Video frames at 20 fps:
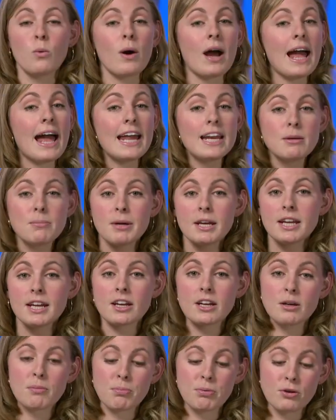where anybody
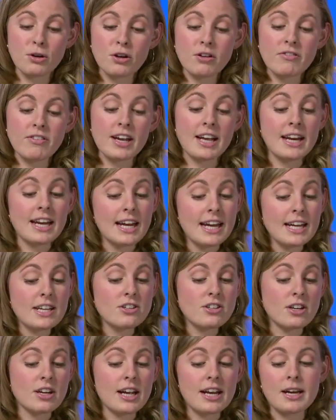can approve in
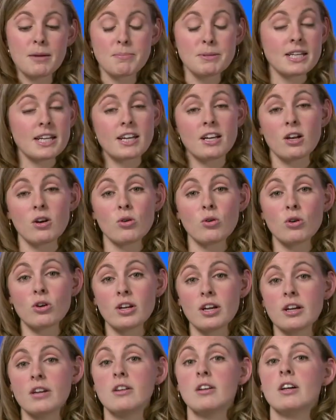each in a particular
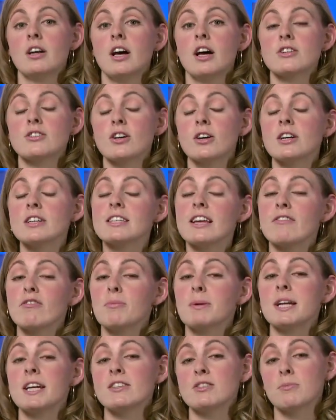order as long as
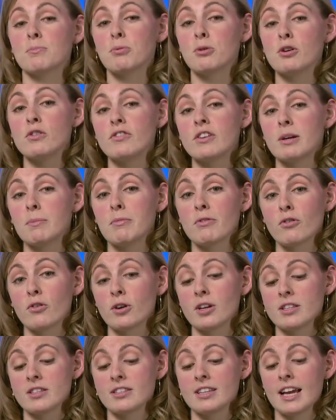everybody has approved it
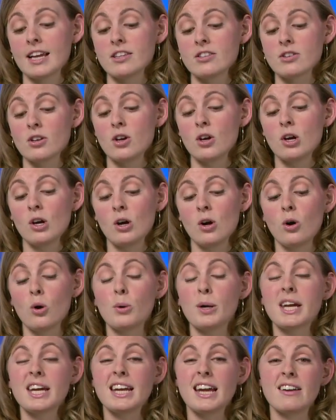before it's sent, or
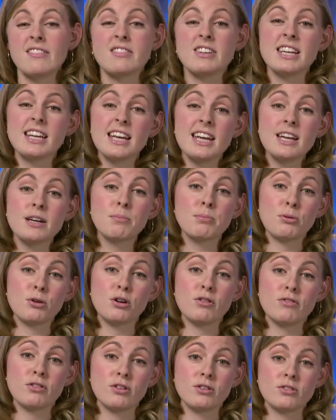we can have tiered
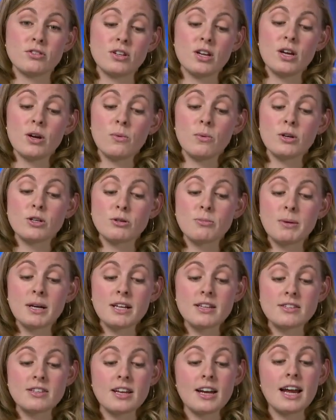approvals, which
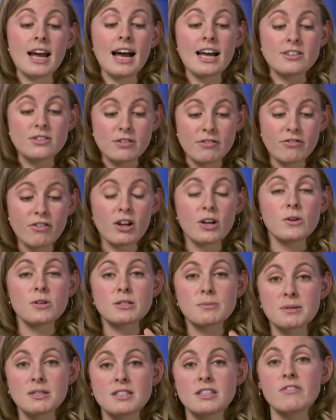means that it has to follow a
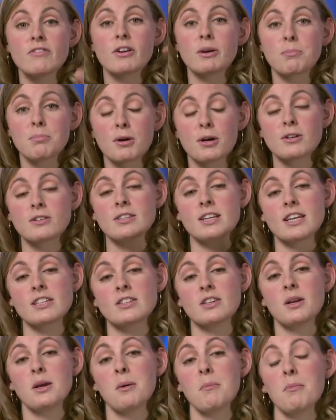specific
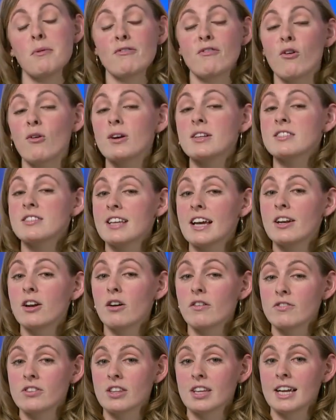process before it's sent
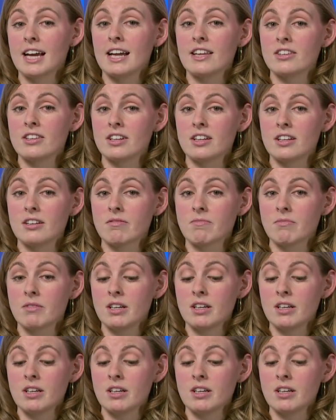off to the candidate.